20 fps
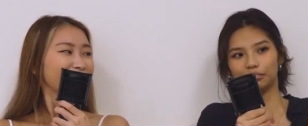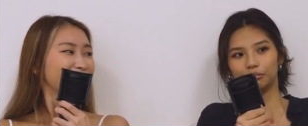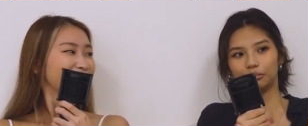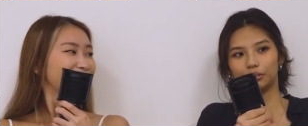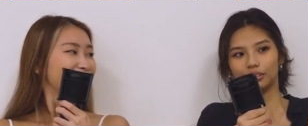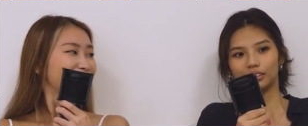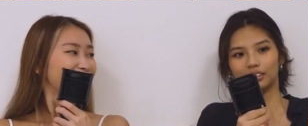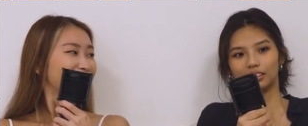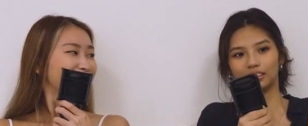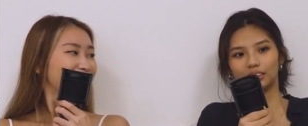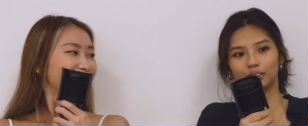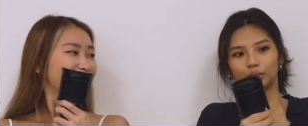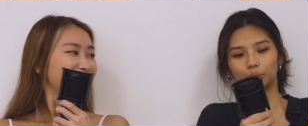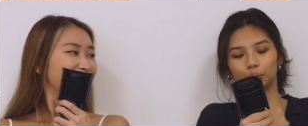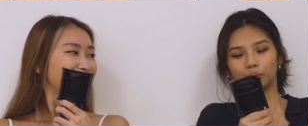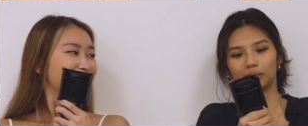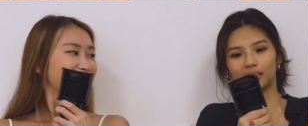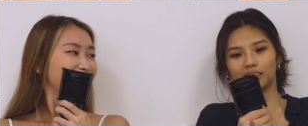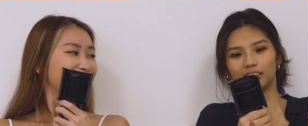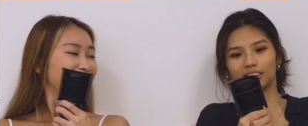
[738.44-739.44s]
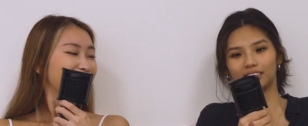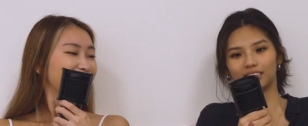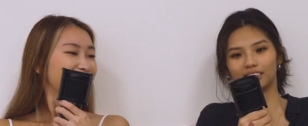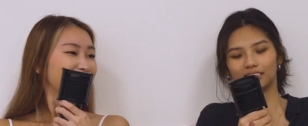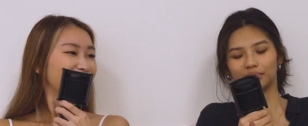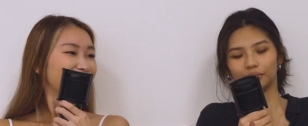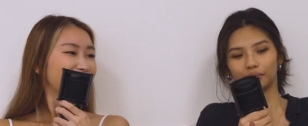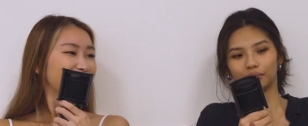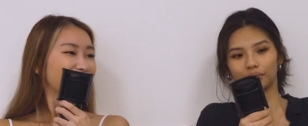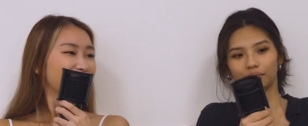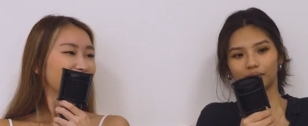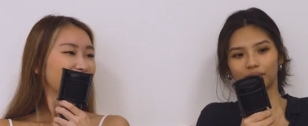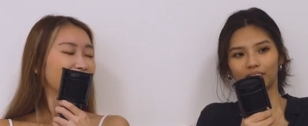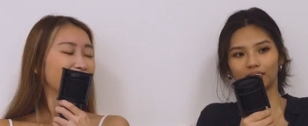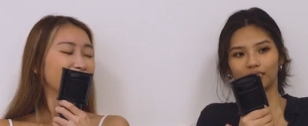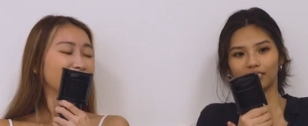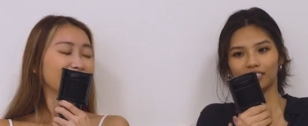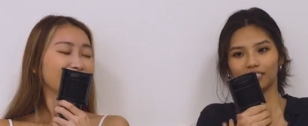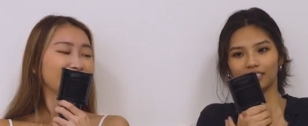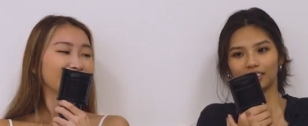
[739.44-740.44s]
Speaker 1: and we were super
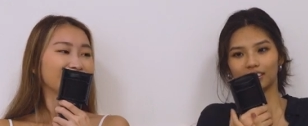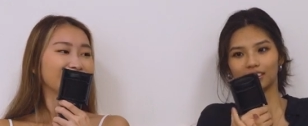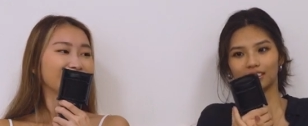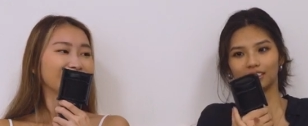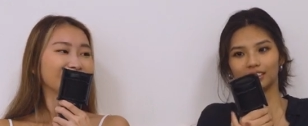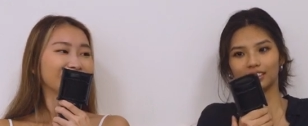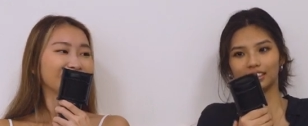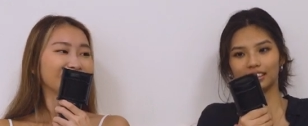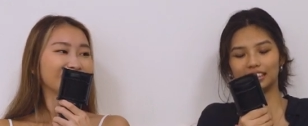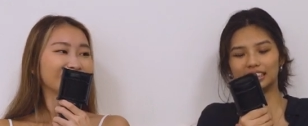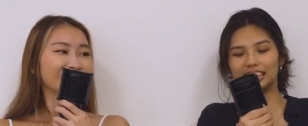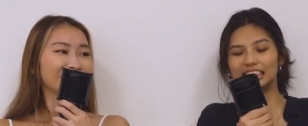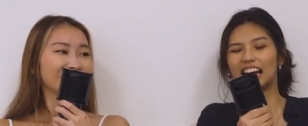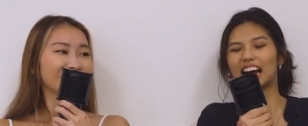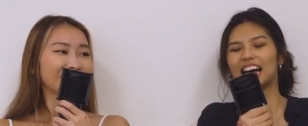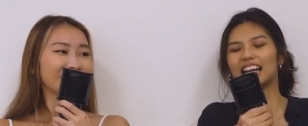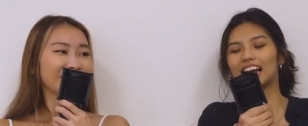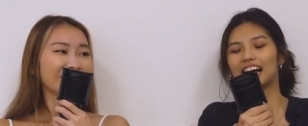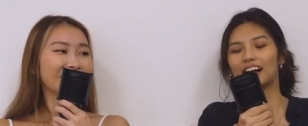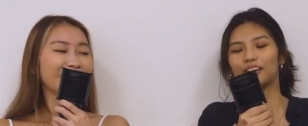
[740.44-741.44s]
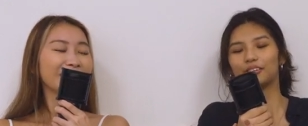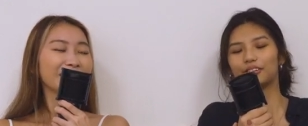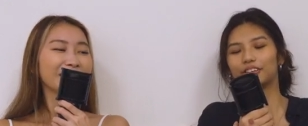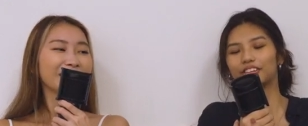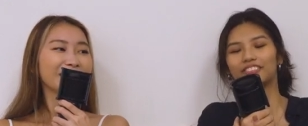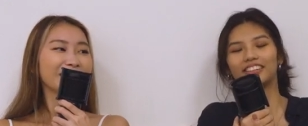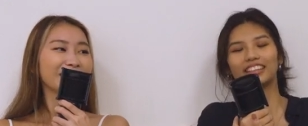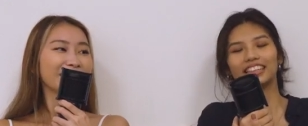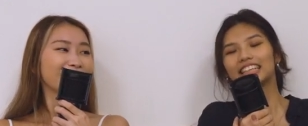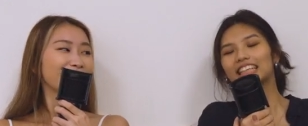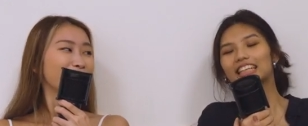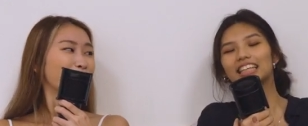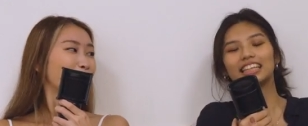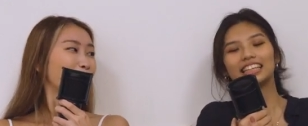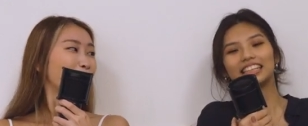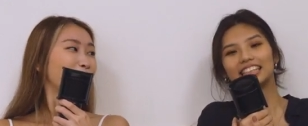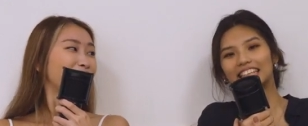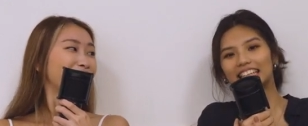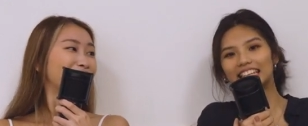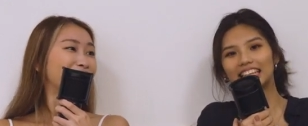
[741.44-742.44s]
clingy. Yeah, la, clingy we were very
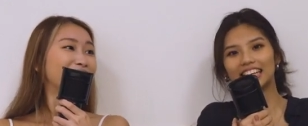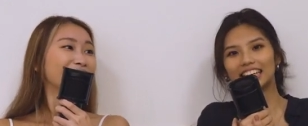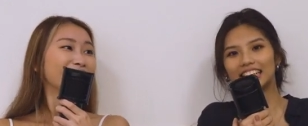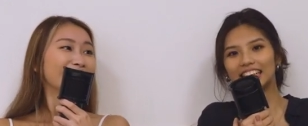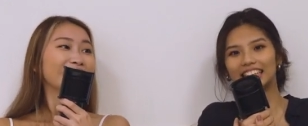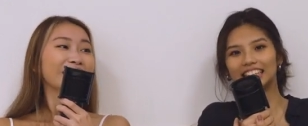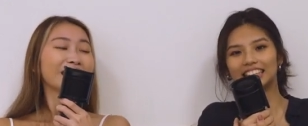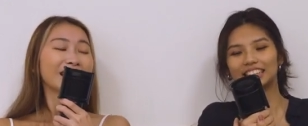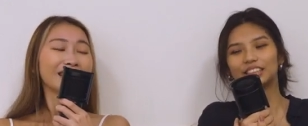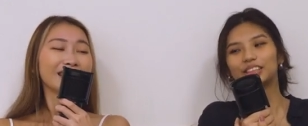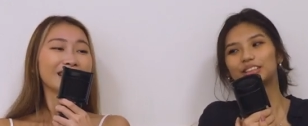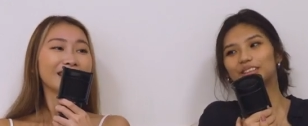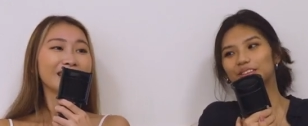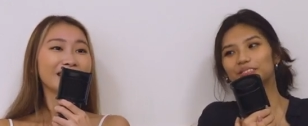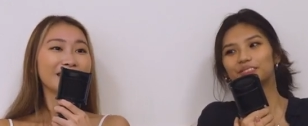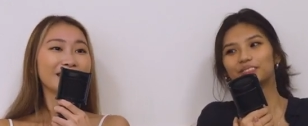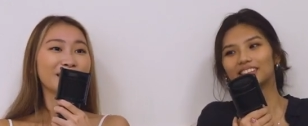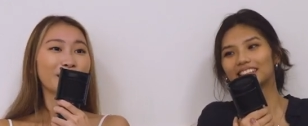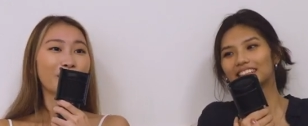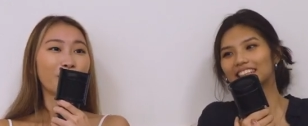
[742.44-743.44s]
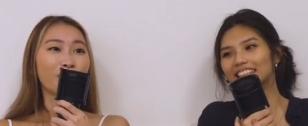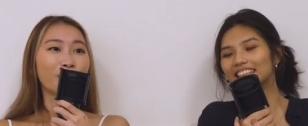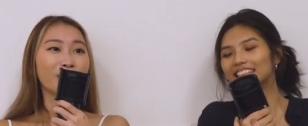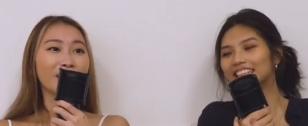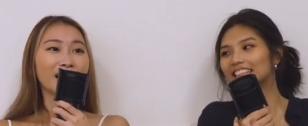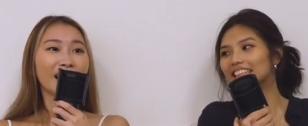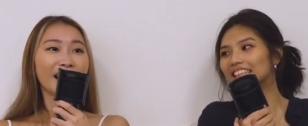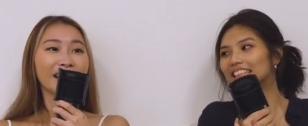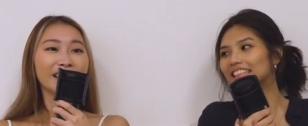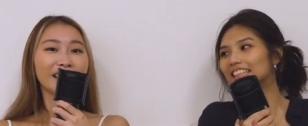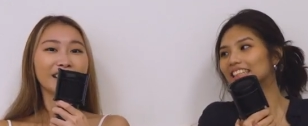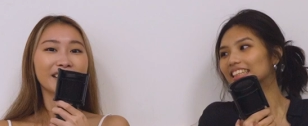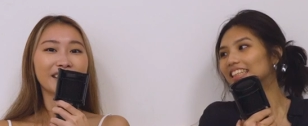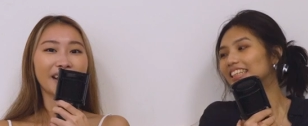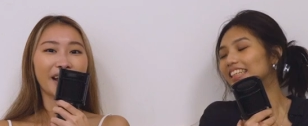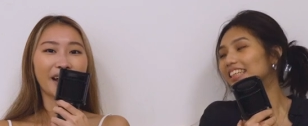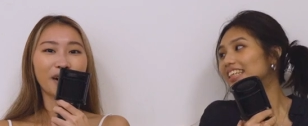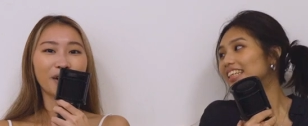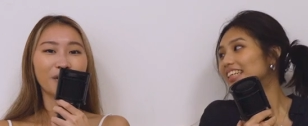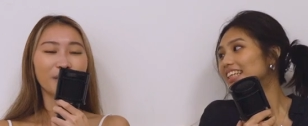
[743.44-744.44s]
clingy. Word. Clingy Super is the clingy. word. I
Speaker 2: can
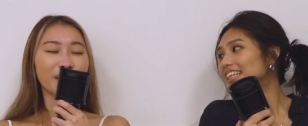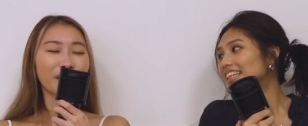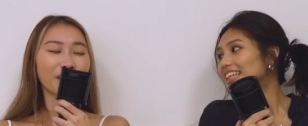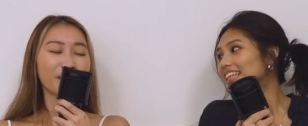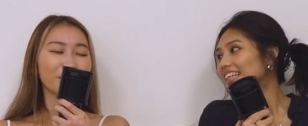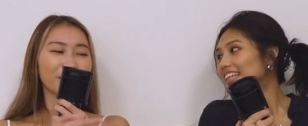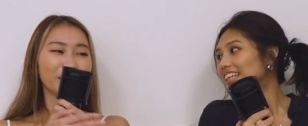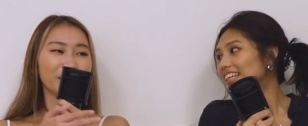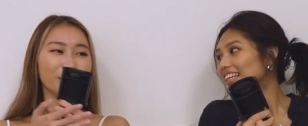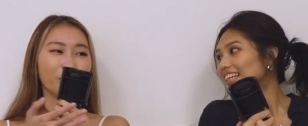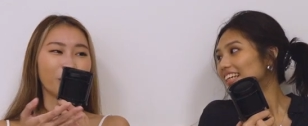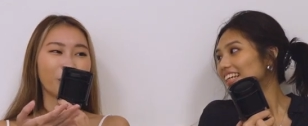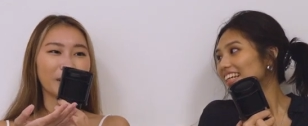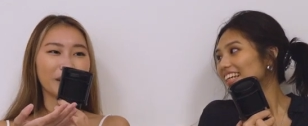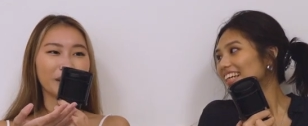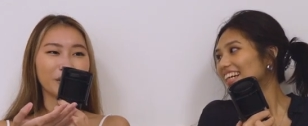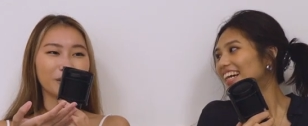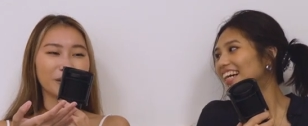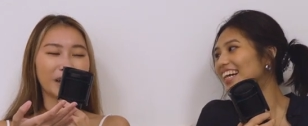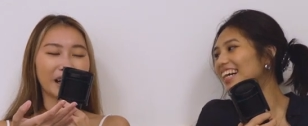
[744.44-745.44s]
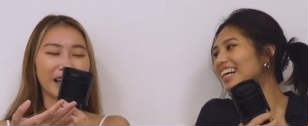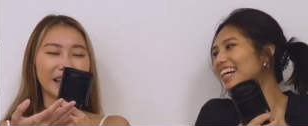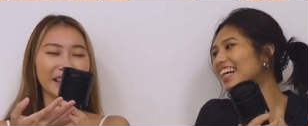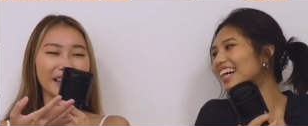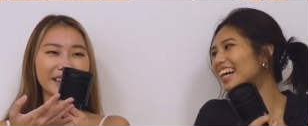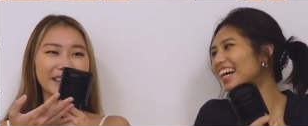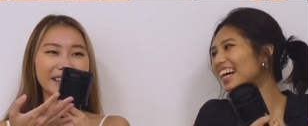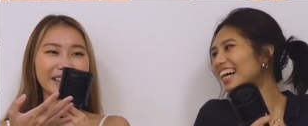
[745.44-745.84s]
tell without even knowing you guys.